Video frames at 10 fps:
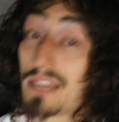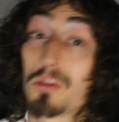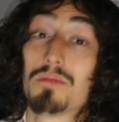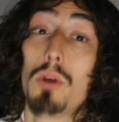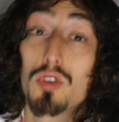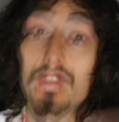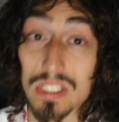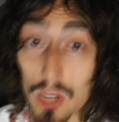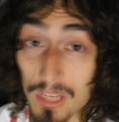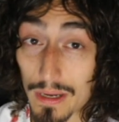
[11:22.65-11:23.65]
I know I was mostly
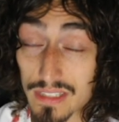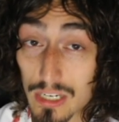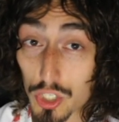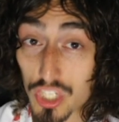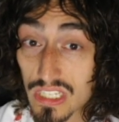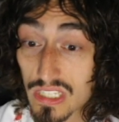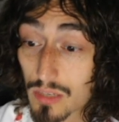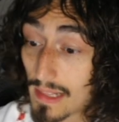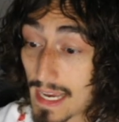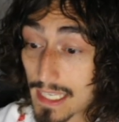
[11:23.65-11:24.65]
talking about Tirashizu
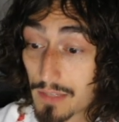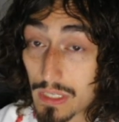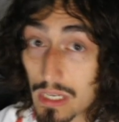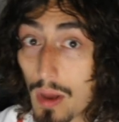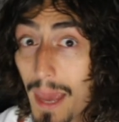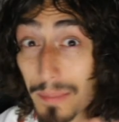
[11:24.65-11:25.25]
in the last video,